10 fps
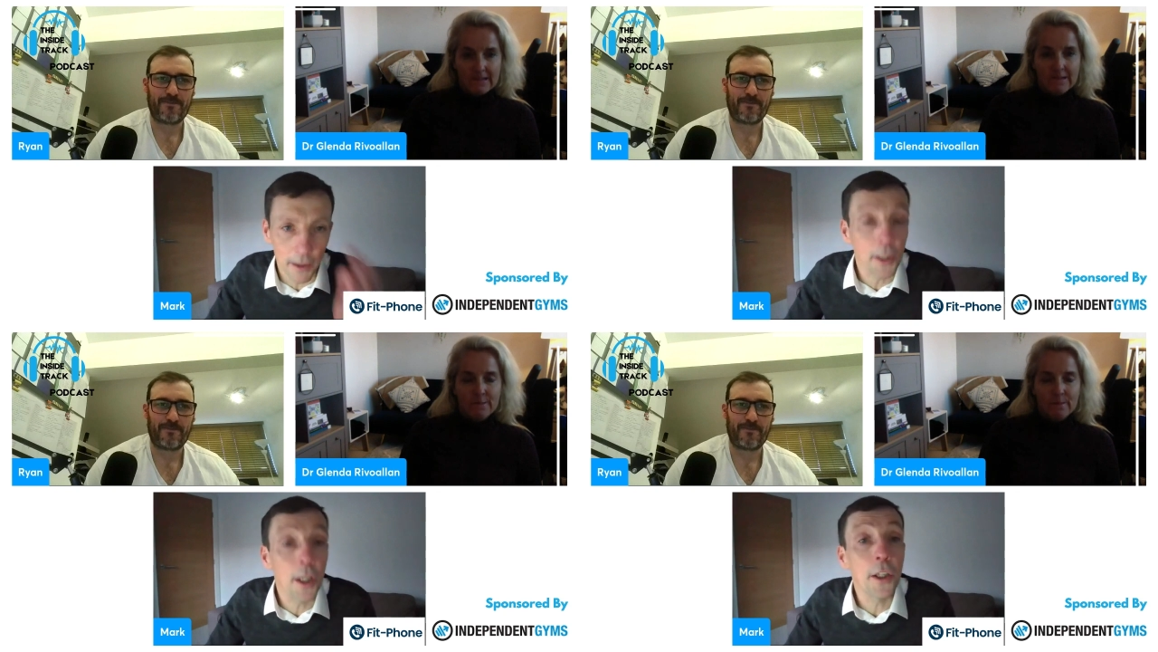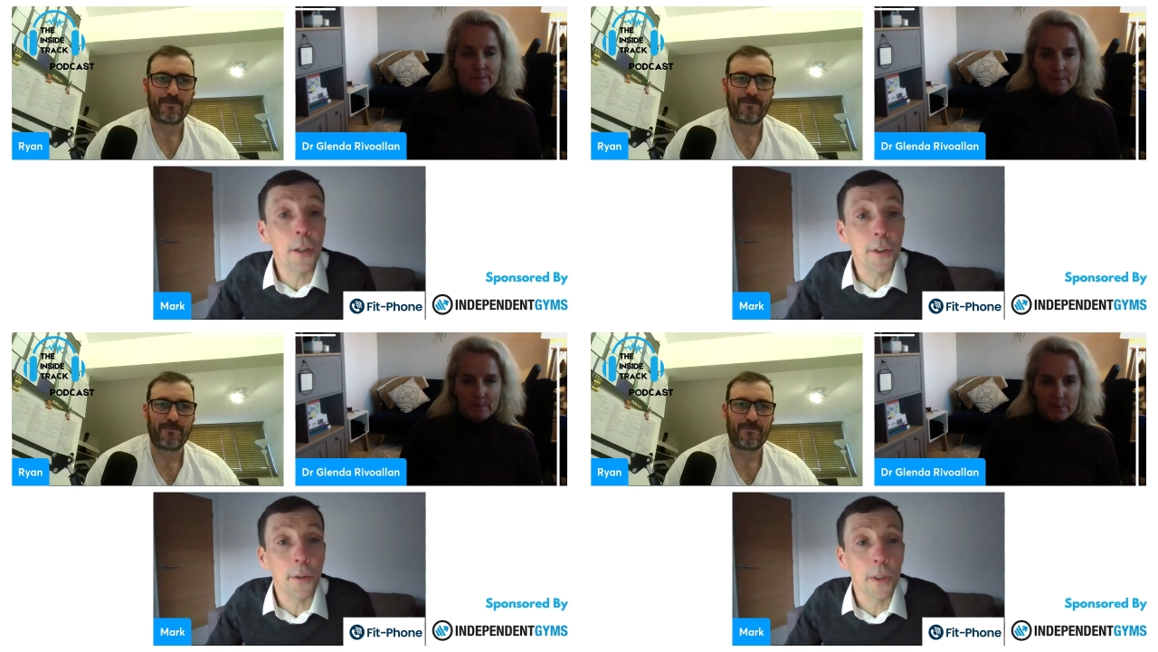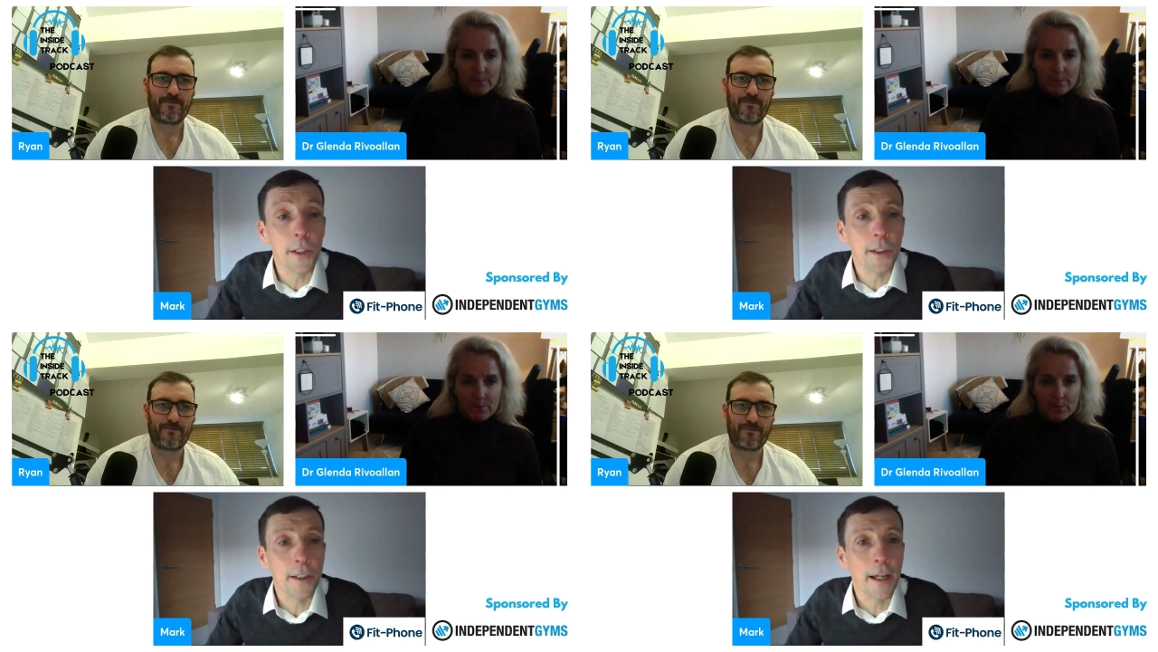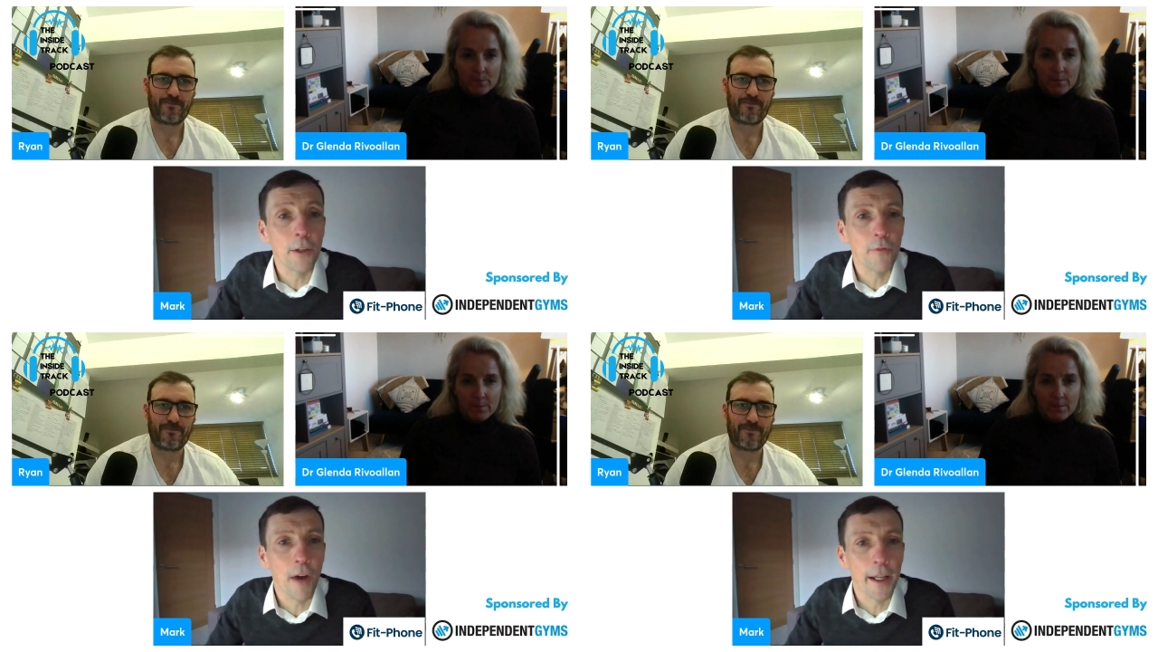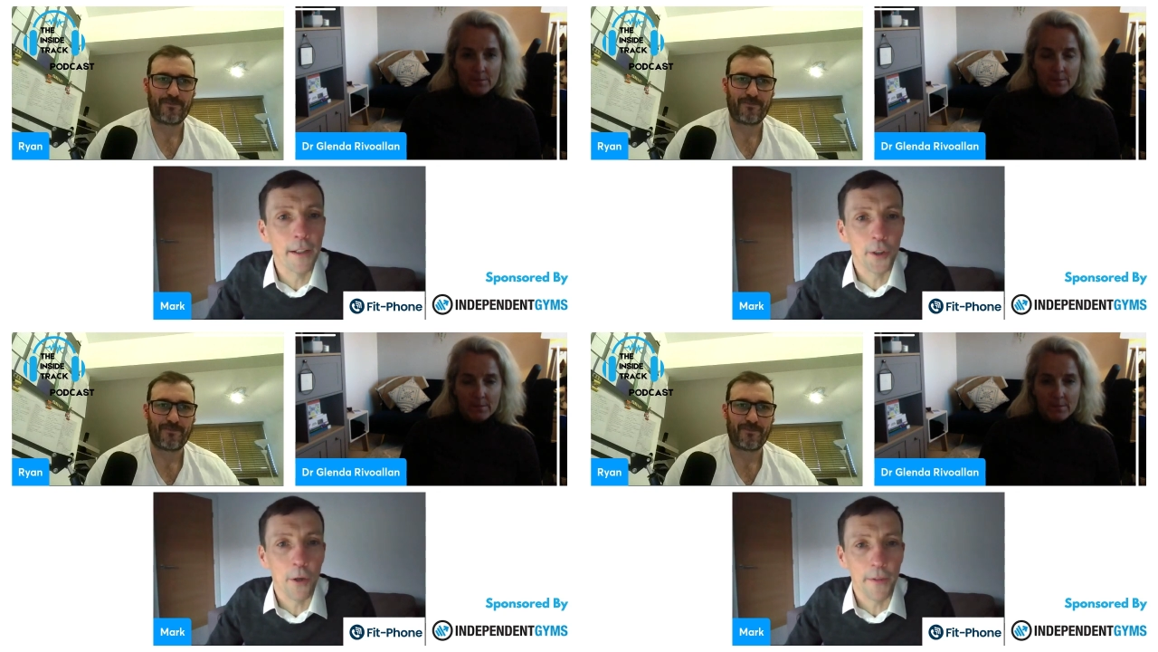Speaker 1: And you use the word sale,
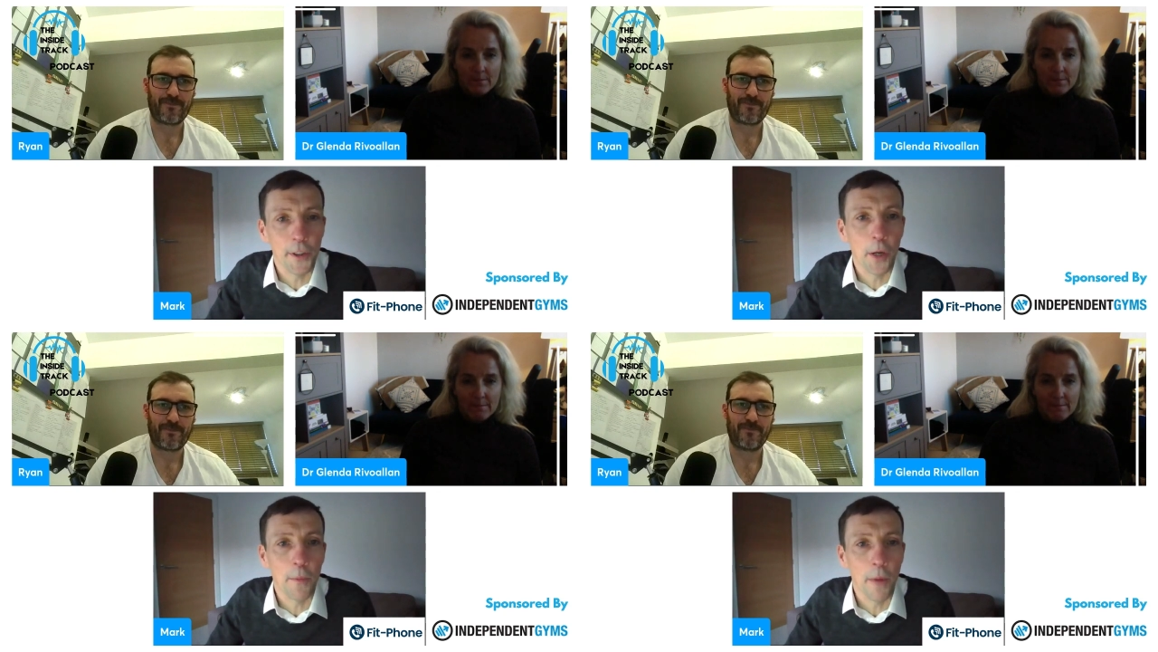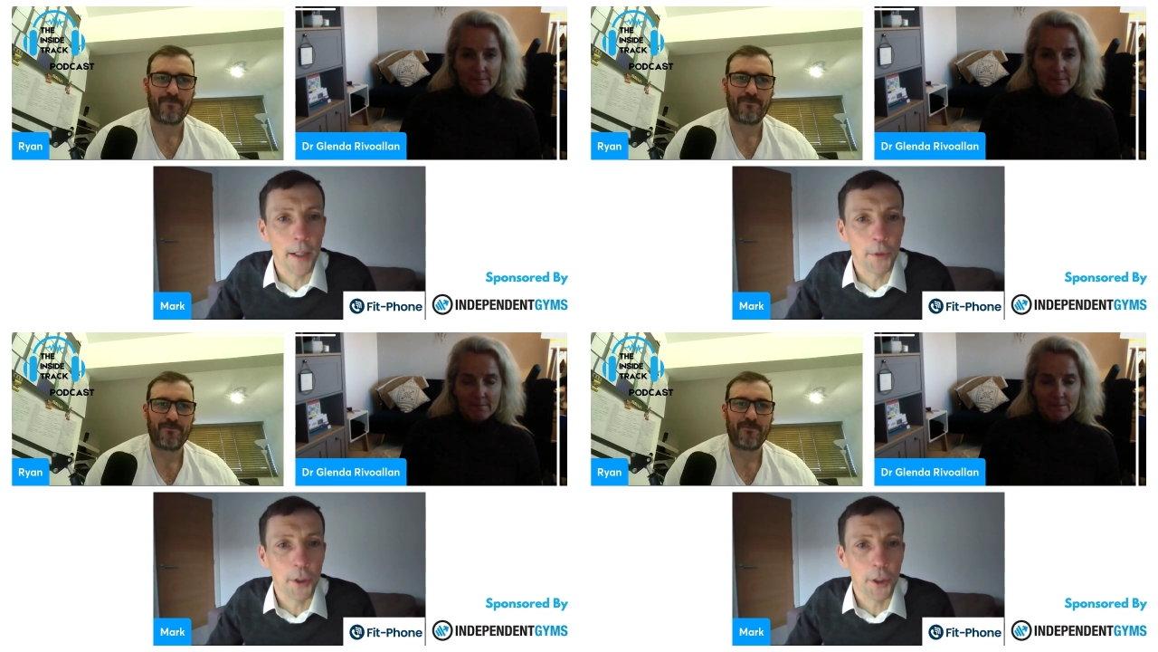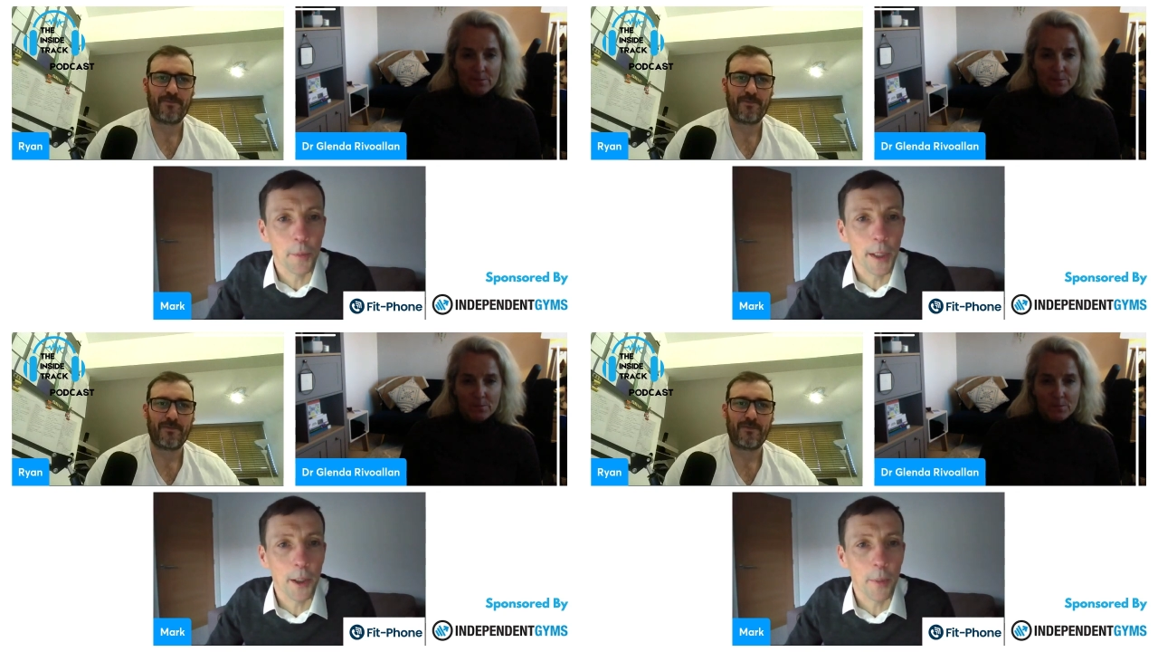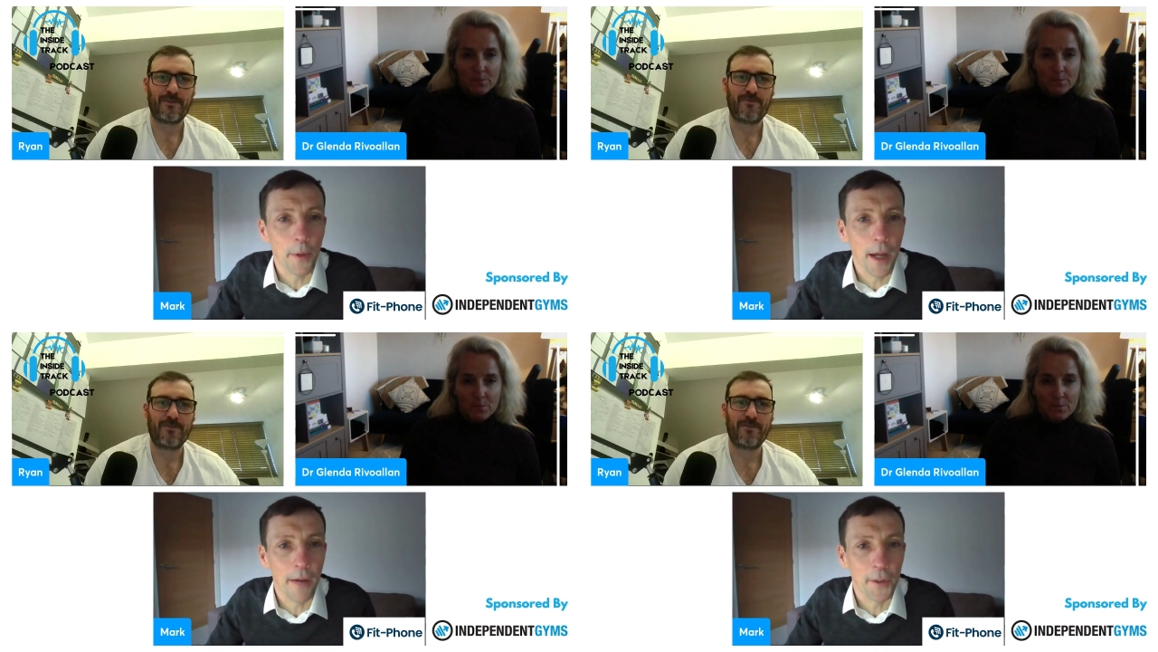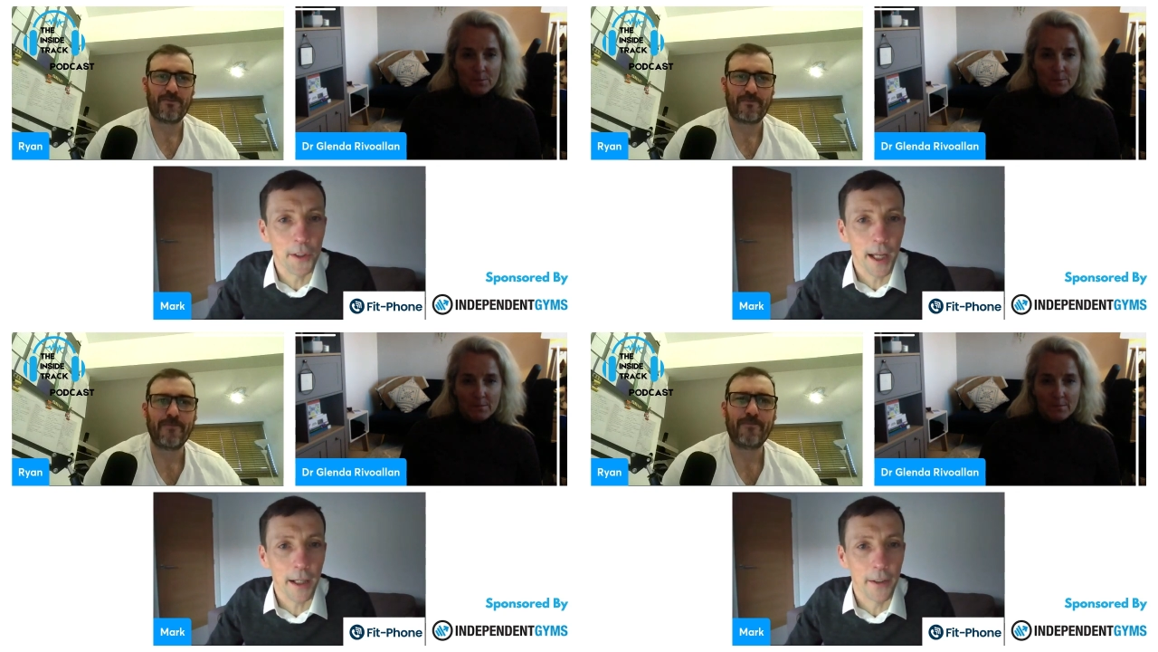Ryan. So if you don't mind, I'm just going to pick up on that for a
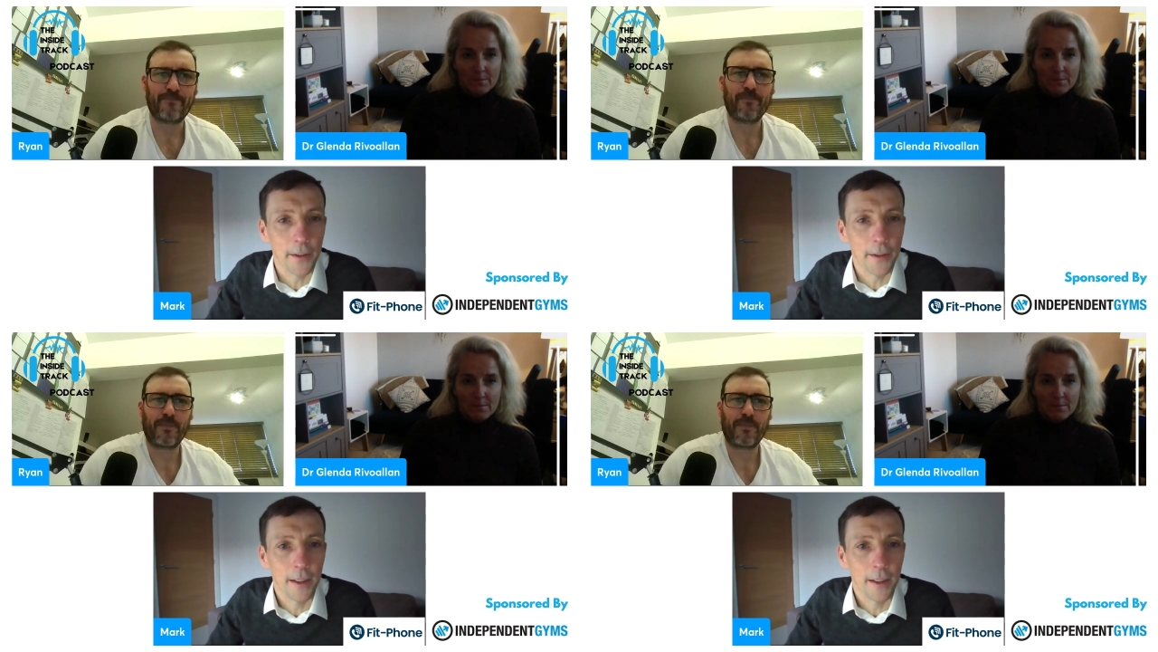second